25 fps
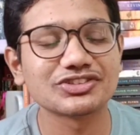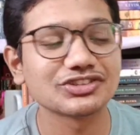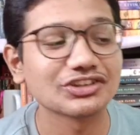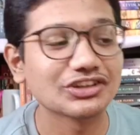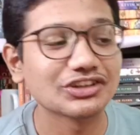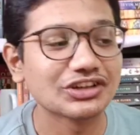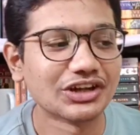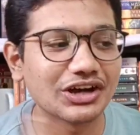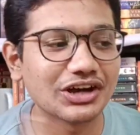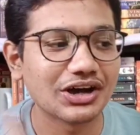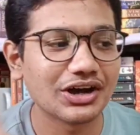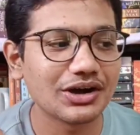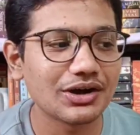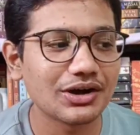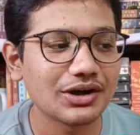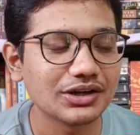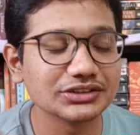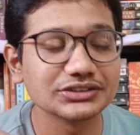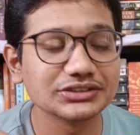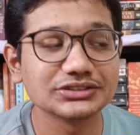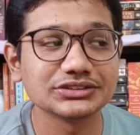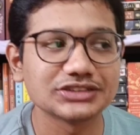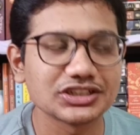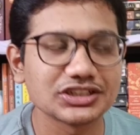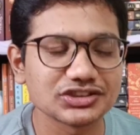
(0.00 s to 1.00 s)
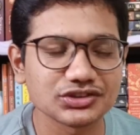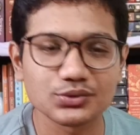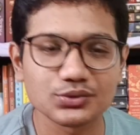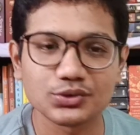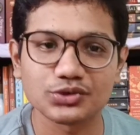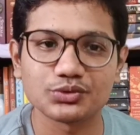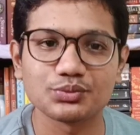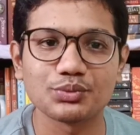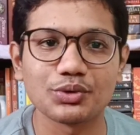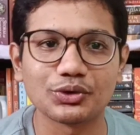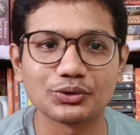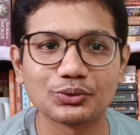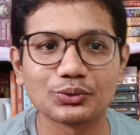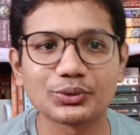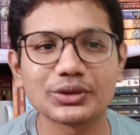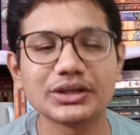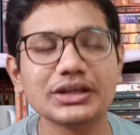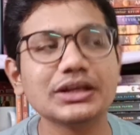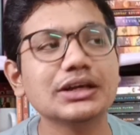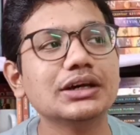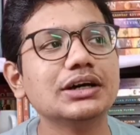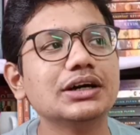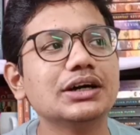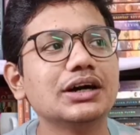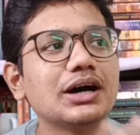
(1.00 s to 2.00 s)
Tessa was born, okay? Her mother
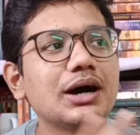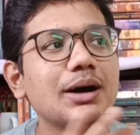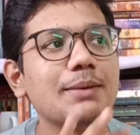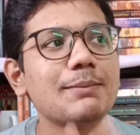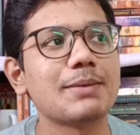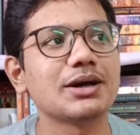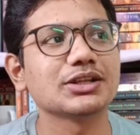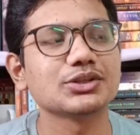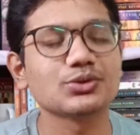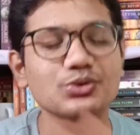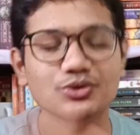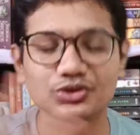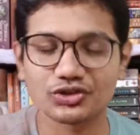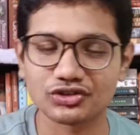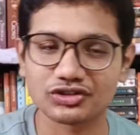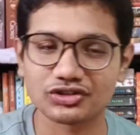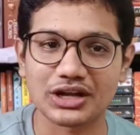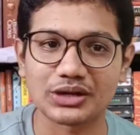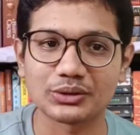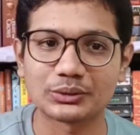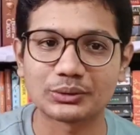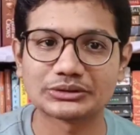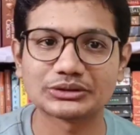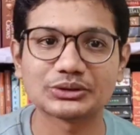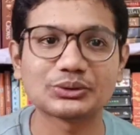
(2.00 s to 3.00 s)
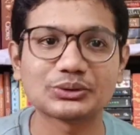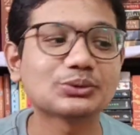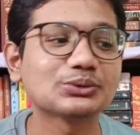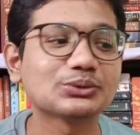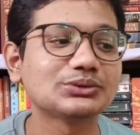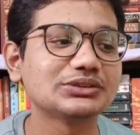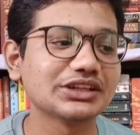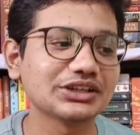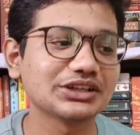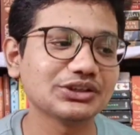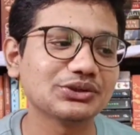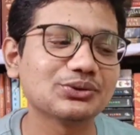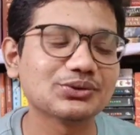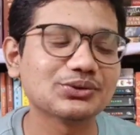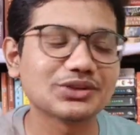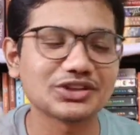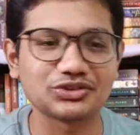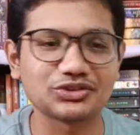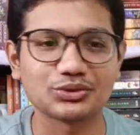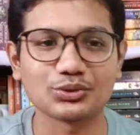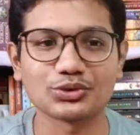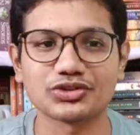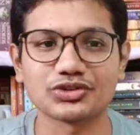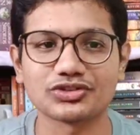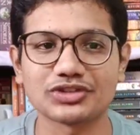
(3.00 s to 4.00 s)
was a Shadowhunter who didn't know that she was a Shadowhunter.
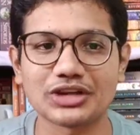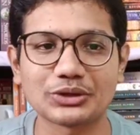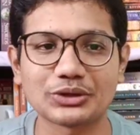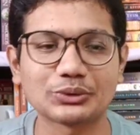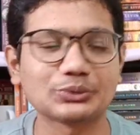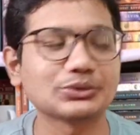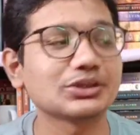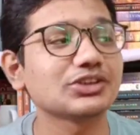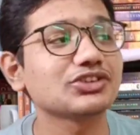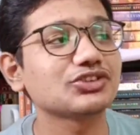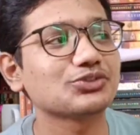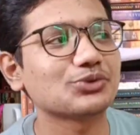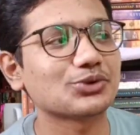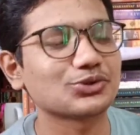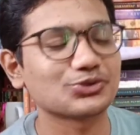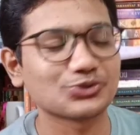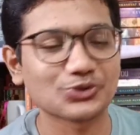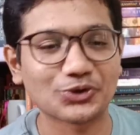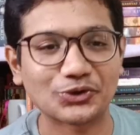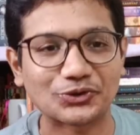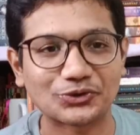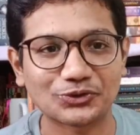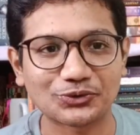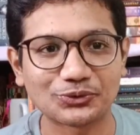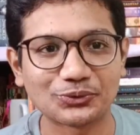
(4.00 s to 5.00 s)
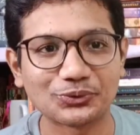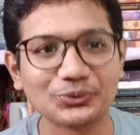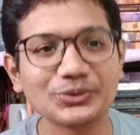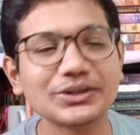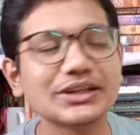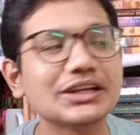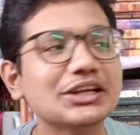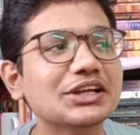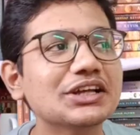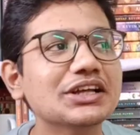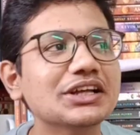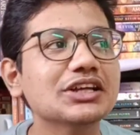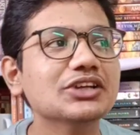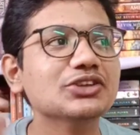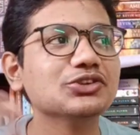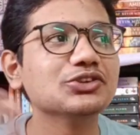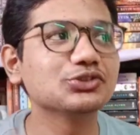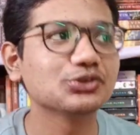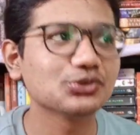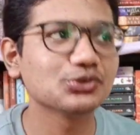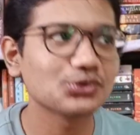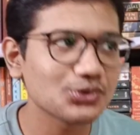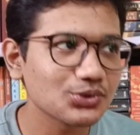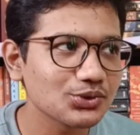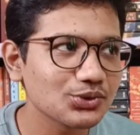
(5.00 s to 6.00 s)
She was not ruined. So she
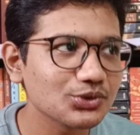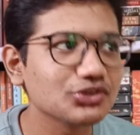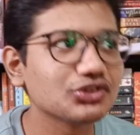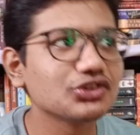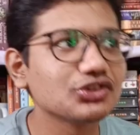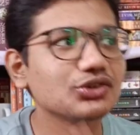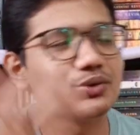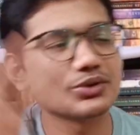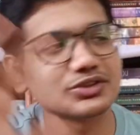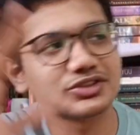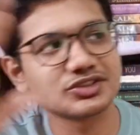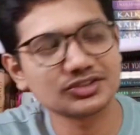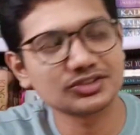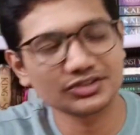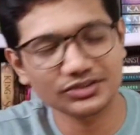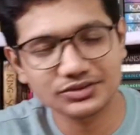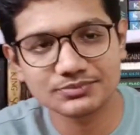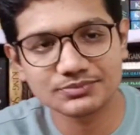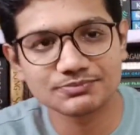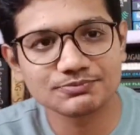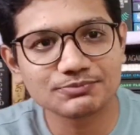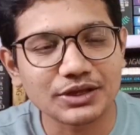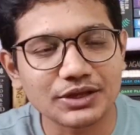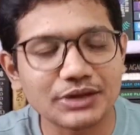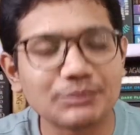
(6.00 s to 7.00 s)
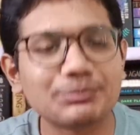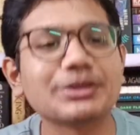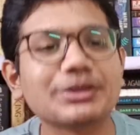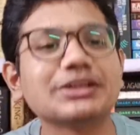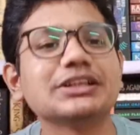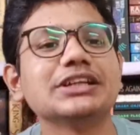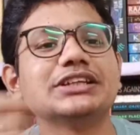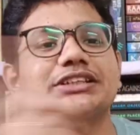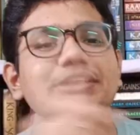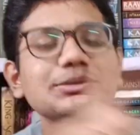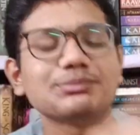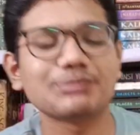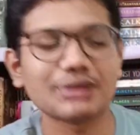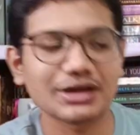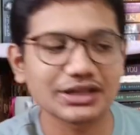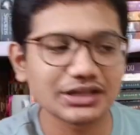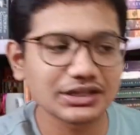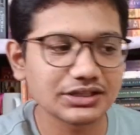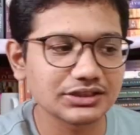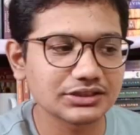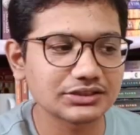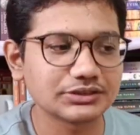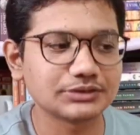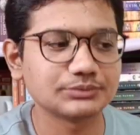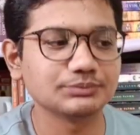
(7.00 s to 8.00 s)
was impregnated by a
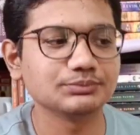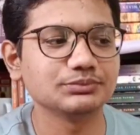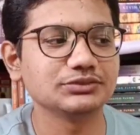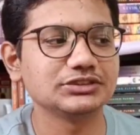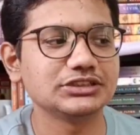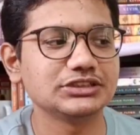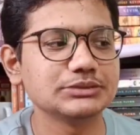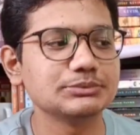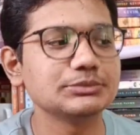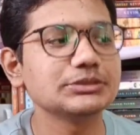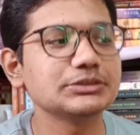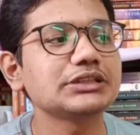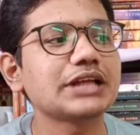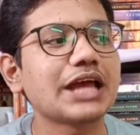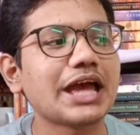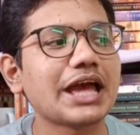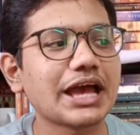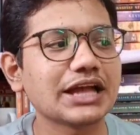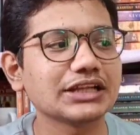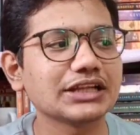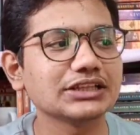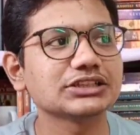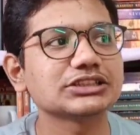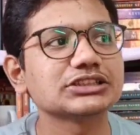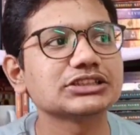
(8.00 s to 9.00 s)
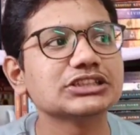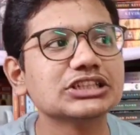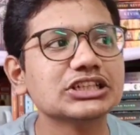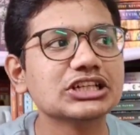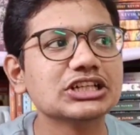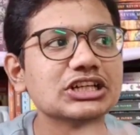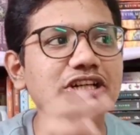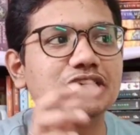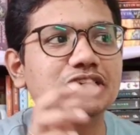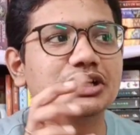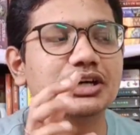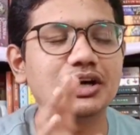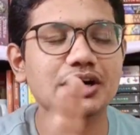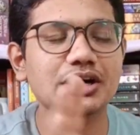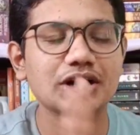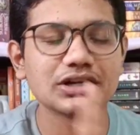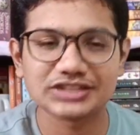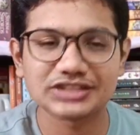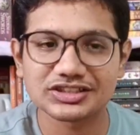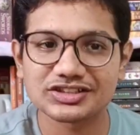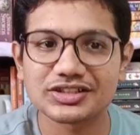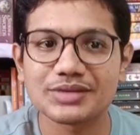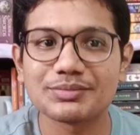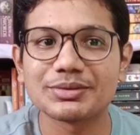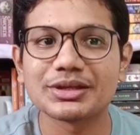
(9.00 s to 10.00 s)
demon, and Tessa became
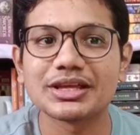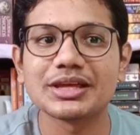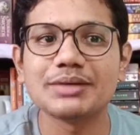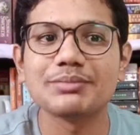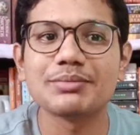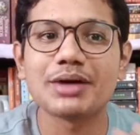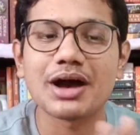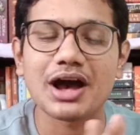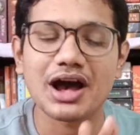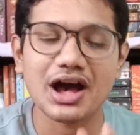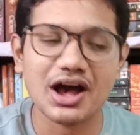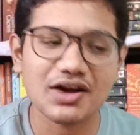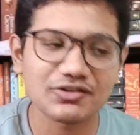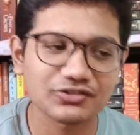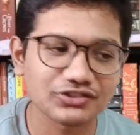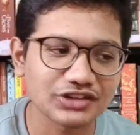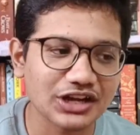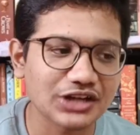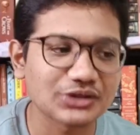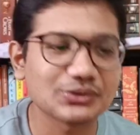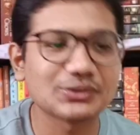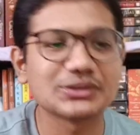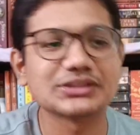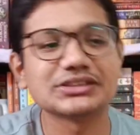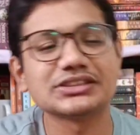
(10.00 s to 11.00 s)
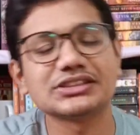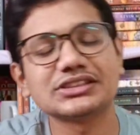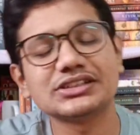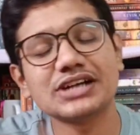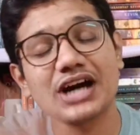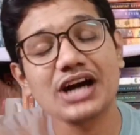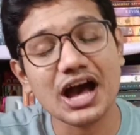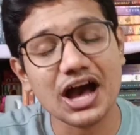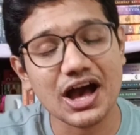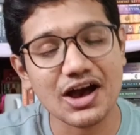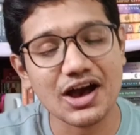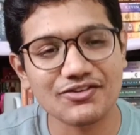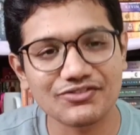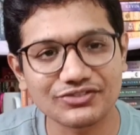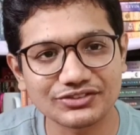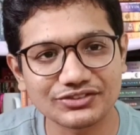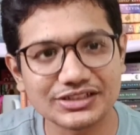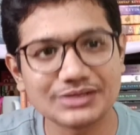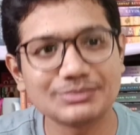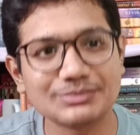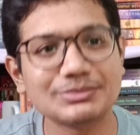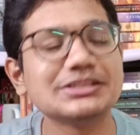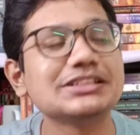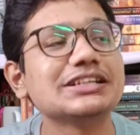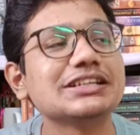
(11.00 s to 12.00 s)
half Shadowhunter, half demon, hence
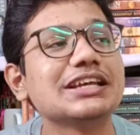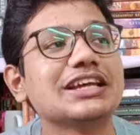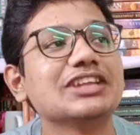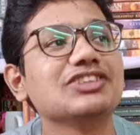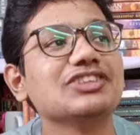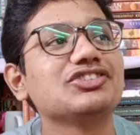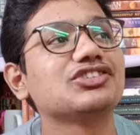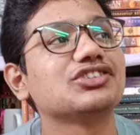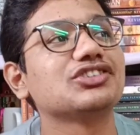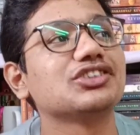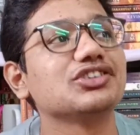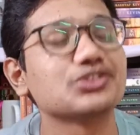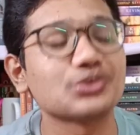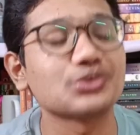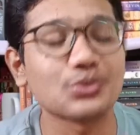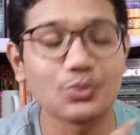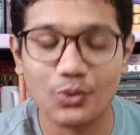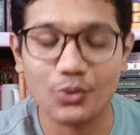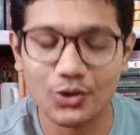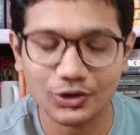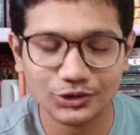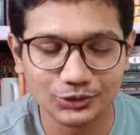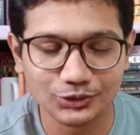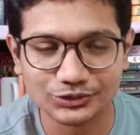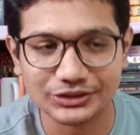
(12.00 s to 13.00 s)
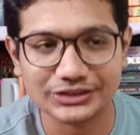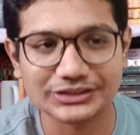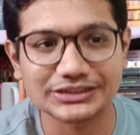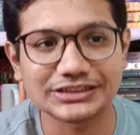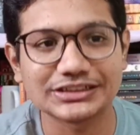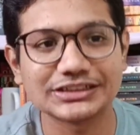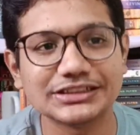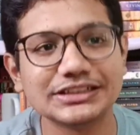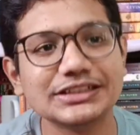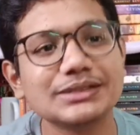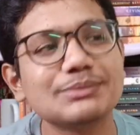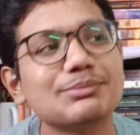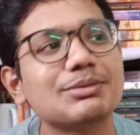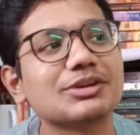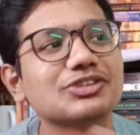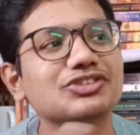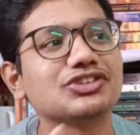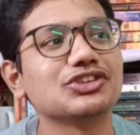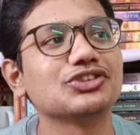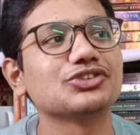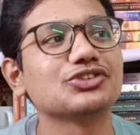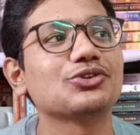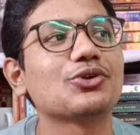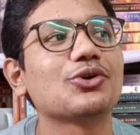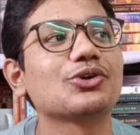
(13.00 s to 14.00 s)
she's a warlock technically, but she's not like
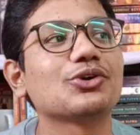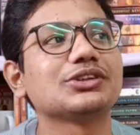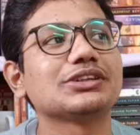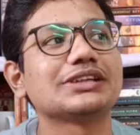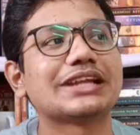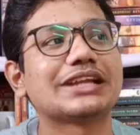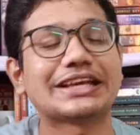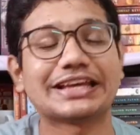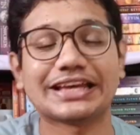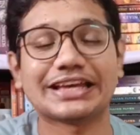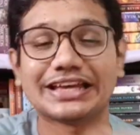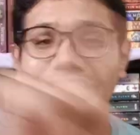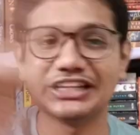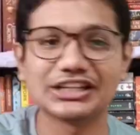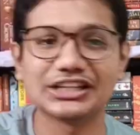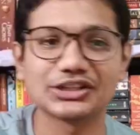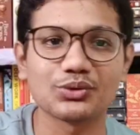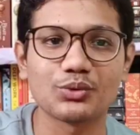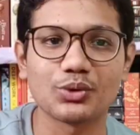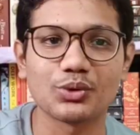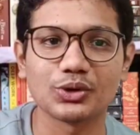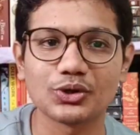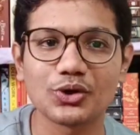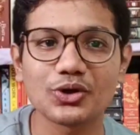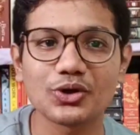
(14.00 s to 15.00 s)
any other warlock because